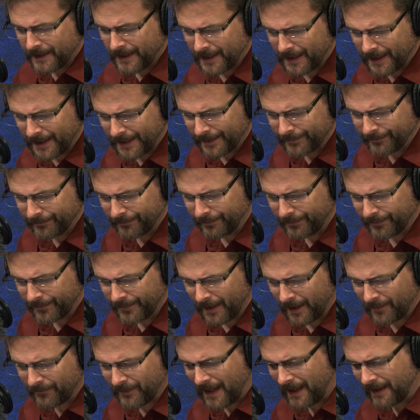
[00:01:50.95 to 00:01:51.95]

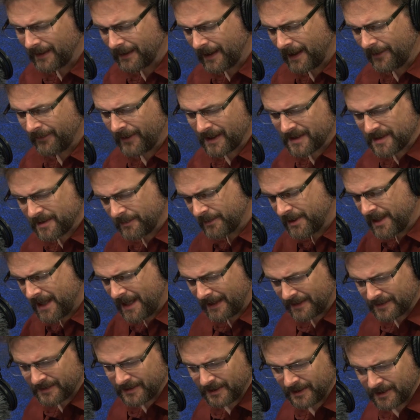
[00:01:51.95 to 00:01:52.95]
I've got some
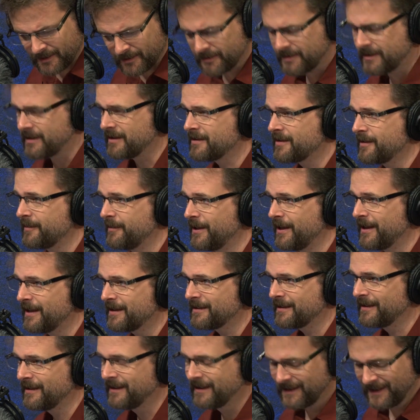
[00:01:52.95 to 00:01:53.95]
text. You interested in some
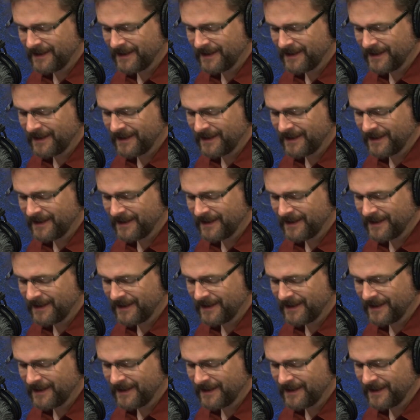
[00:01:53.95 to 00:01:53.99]
text?